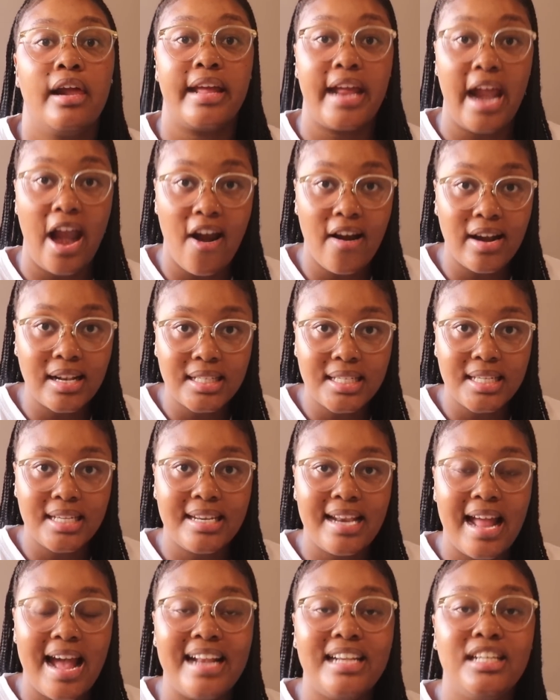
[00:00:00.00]

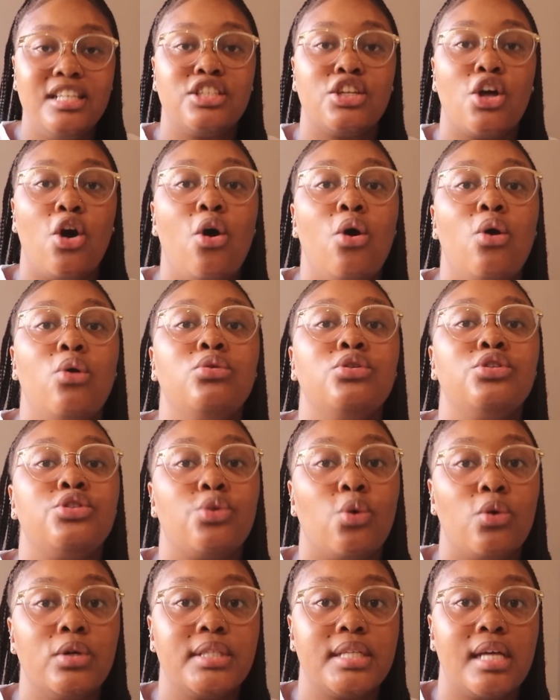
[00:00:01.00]
Carrington and his own
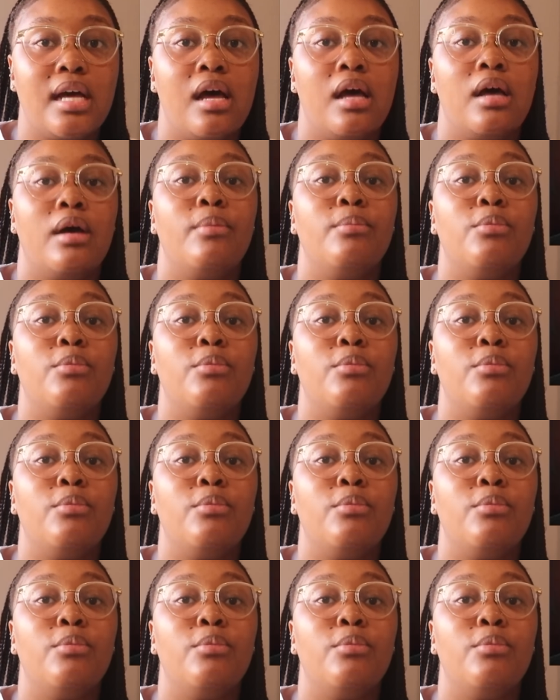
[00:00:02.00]
daughter